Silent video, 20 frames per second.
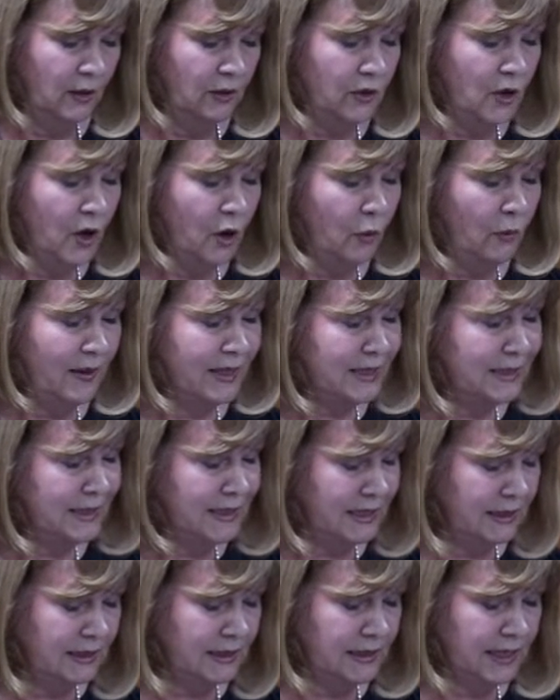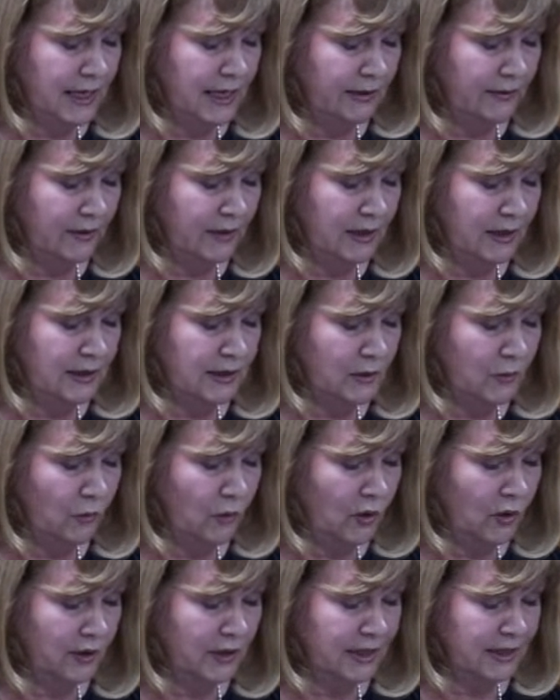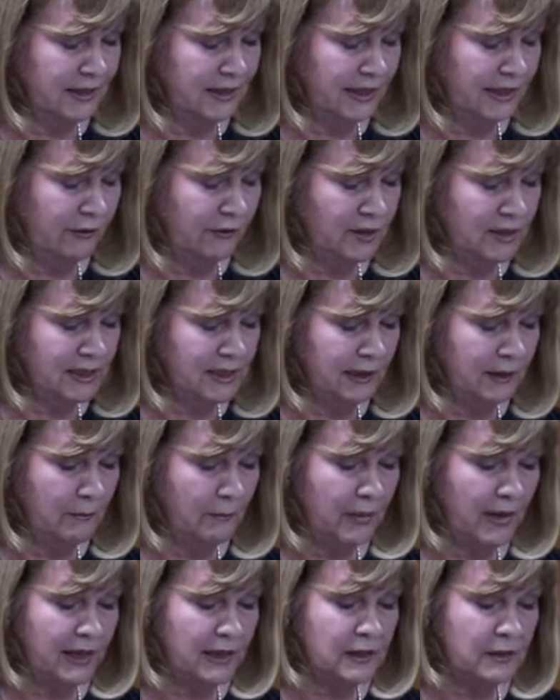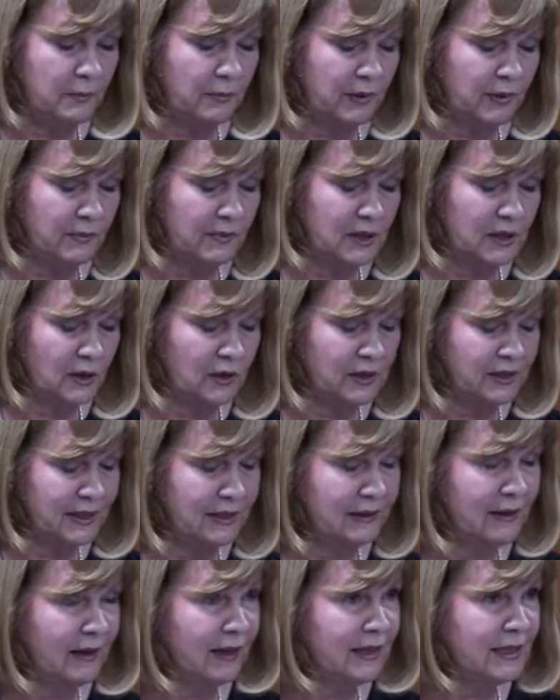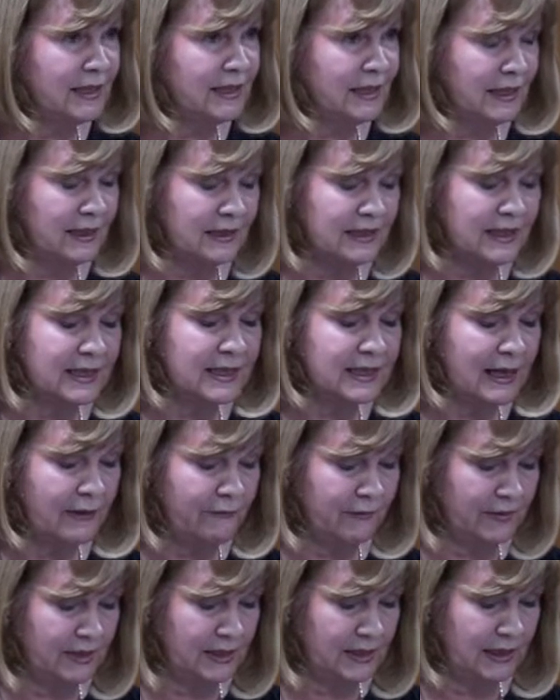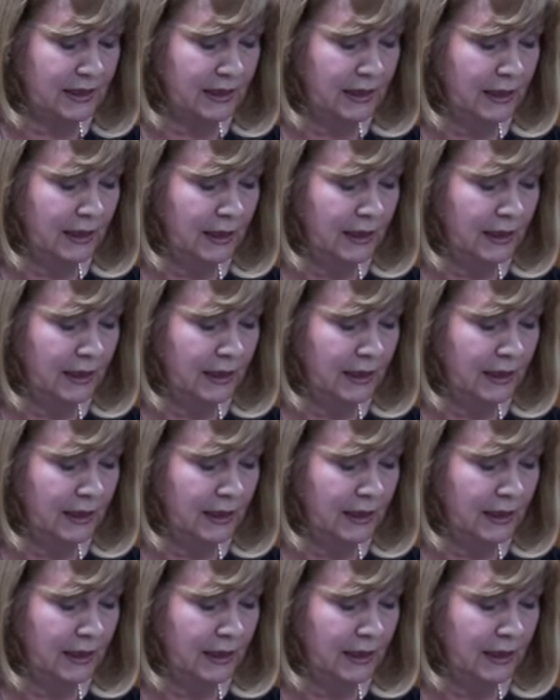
Norway did take these warnings seriously and banned Primados in 1970,